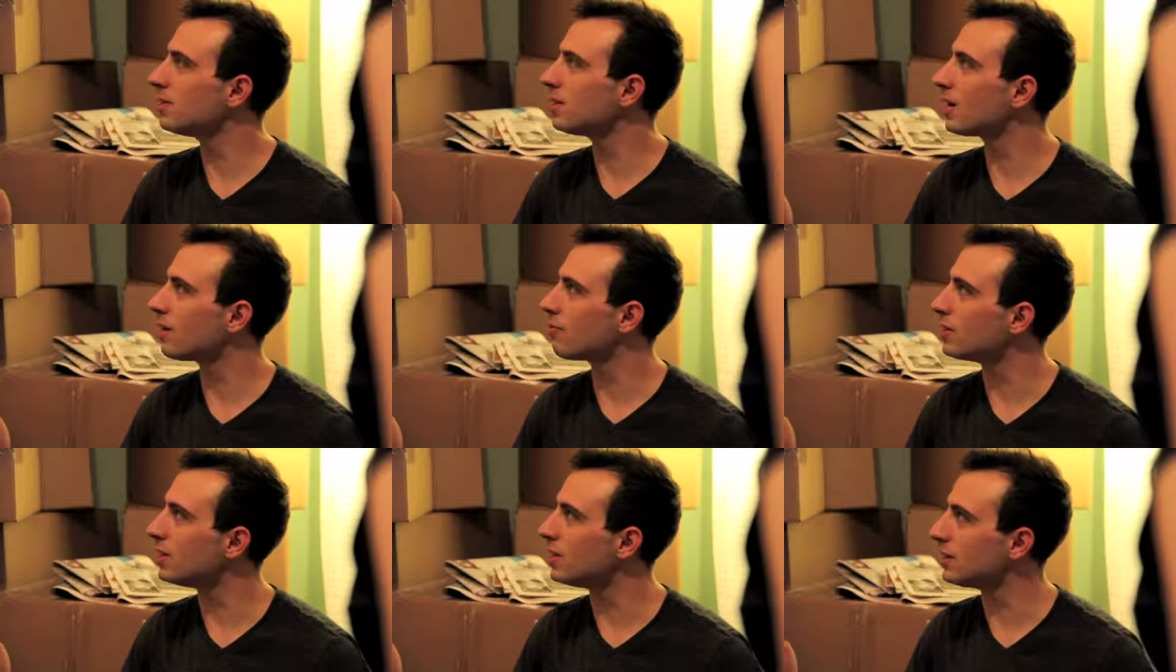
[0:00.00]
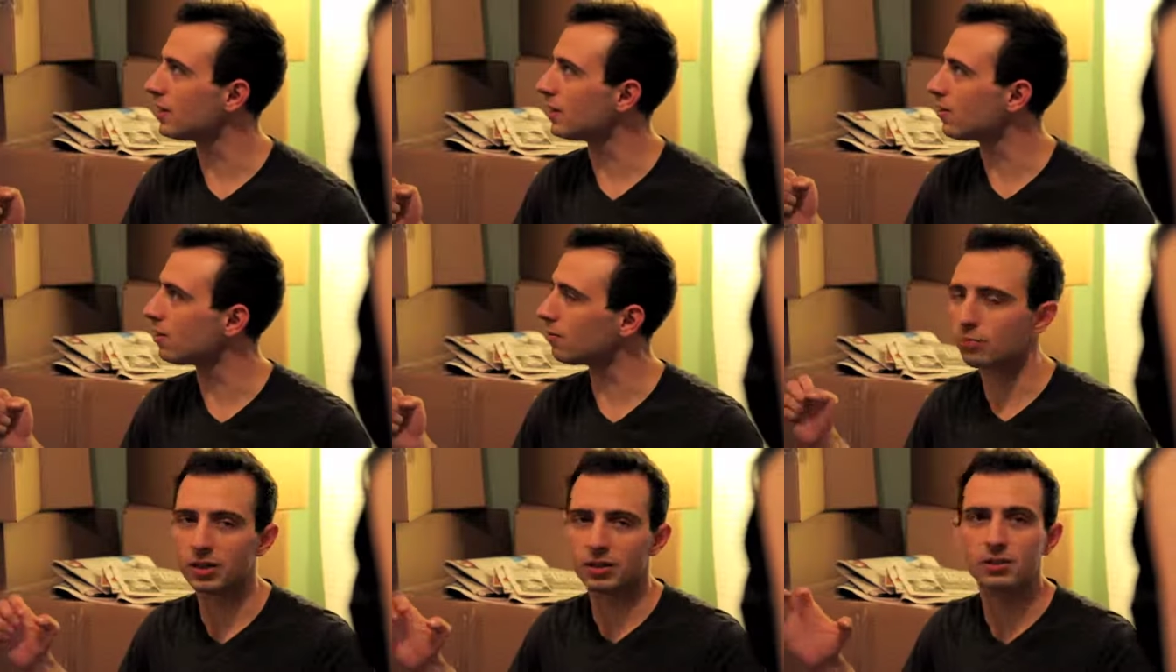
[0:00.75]
not every detail,
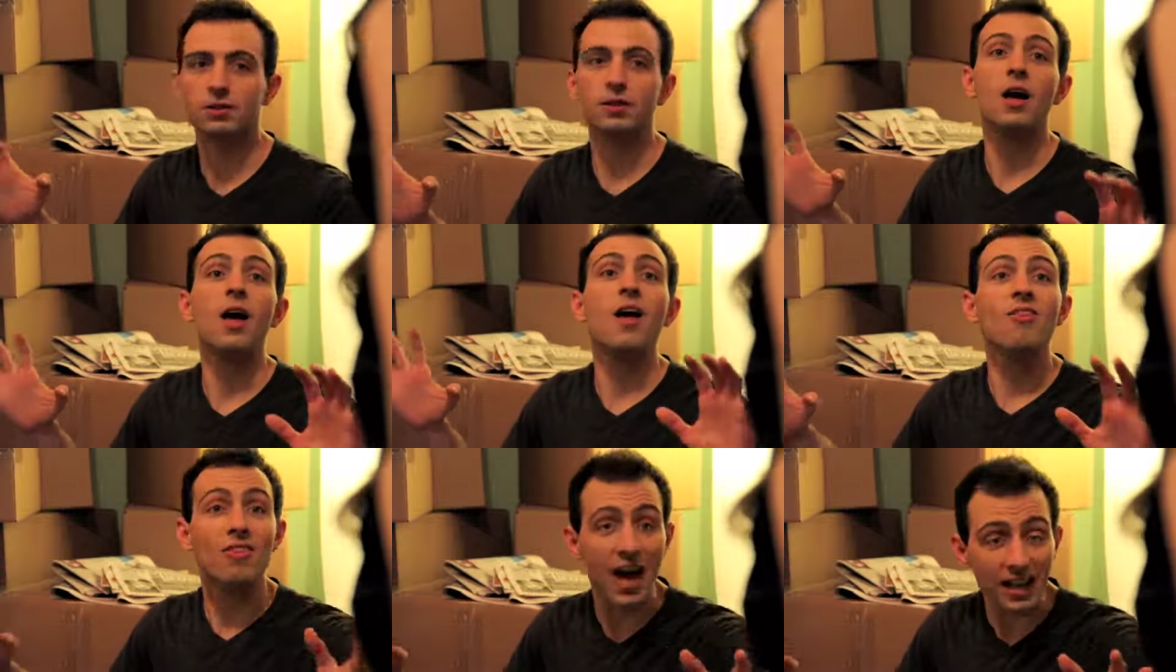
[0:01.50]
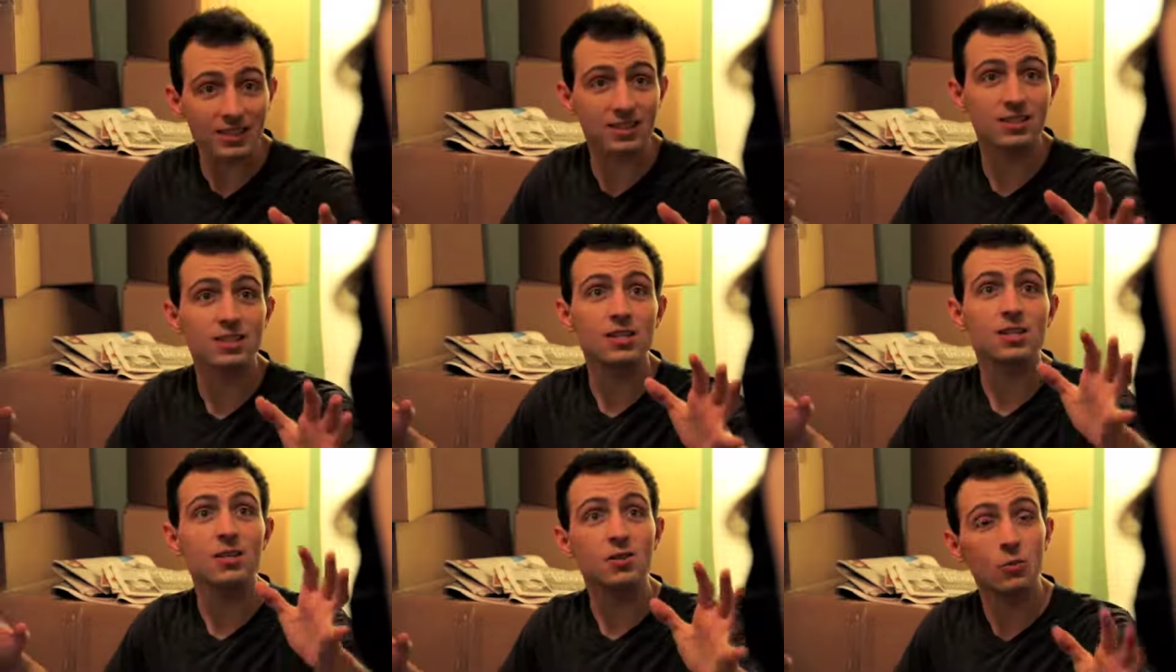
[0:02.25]
but that's
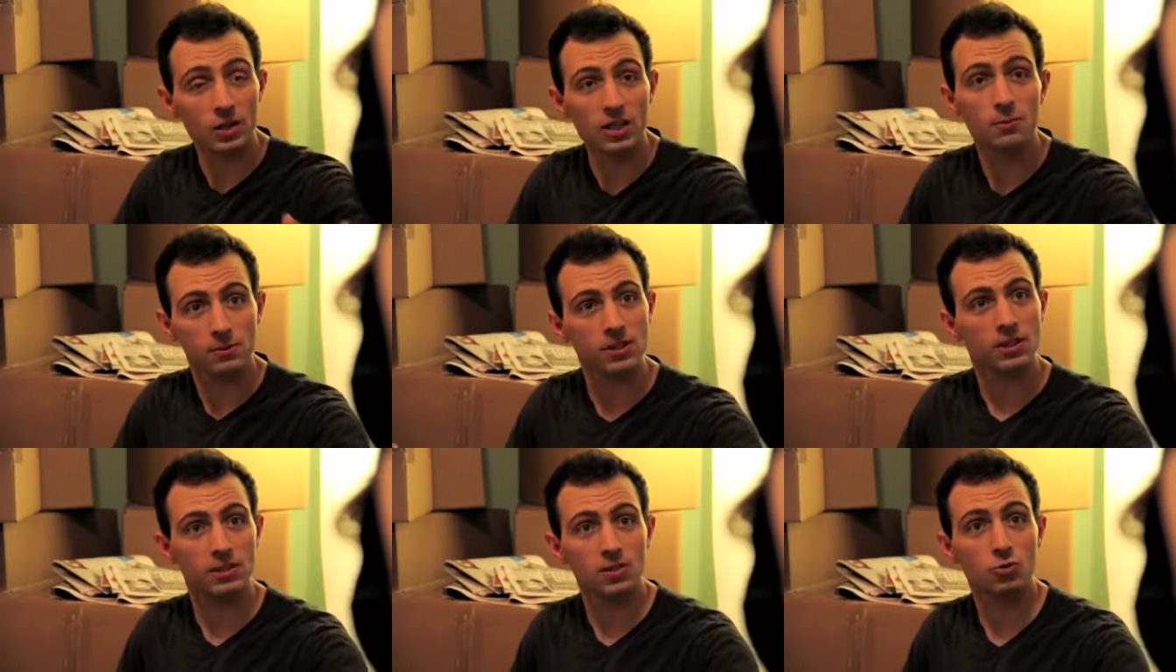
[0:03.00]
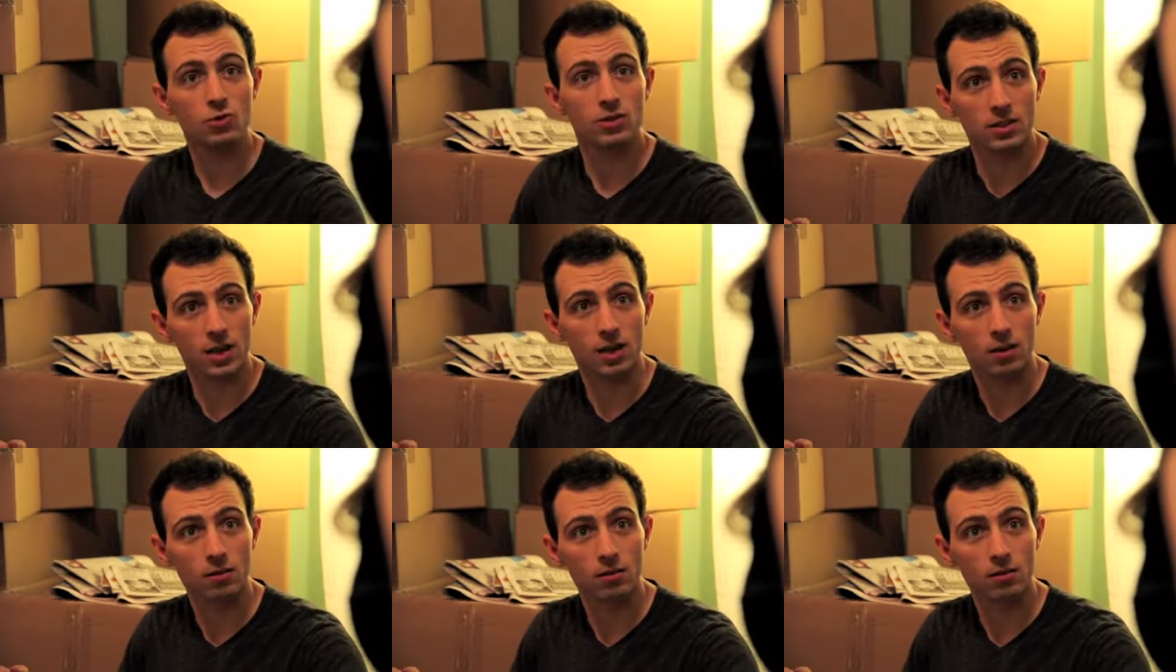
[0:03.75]
what keeps things interesting.